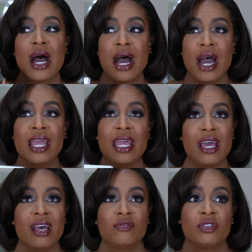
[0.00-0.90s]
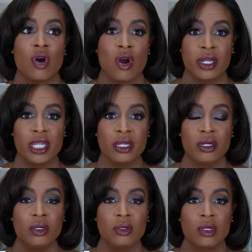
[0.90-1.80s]
I have
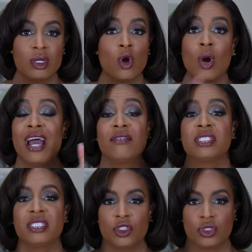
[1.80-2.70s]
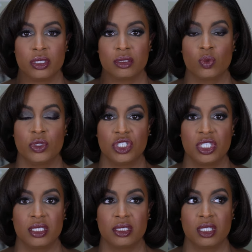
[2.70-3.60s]
Daria, no, I have Citrus, which
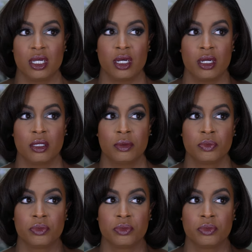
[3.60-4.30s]
is the